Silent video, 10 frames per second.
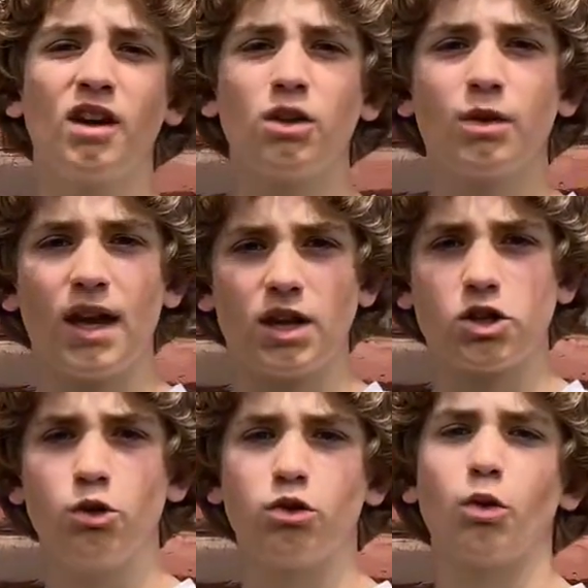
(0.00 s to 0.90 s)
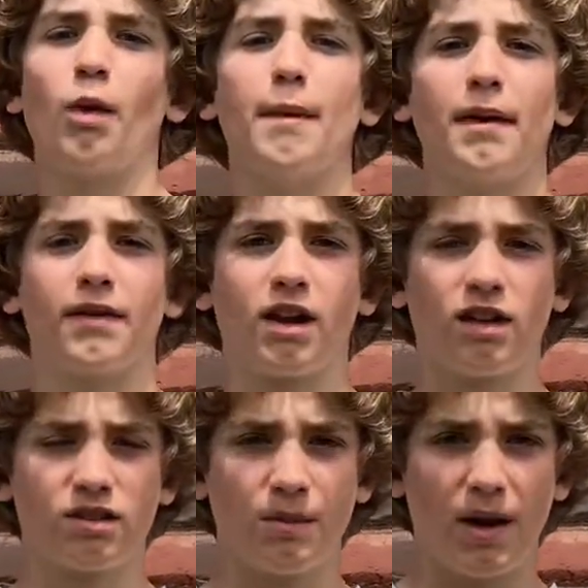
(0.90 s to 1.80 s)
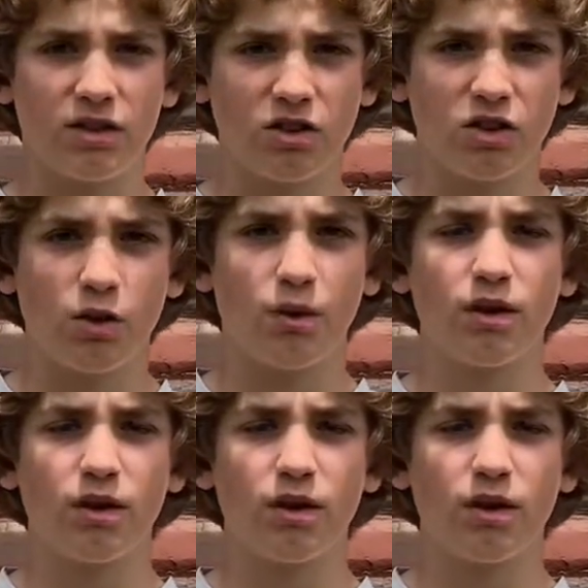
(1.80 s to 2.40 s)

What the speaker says: You can't choose the web on the customizer.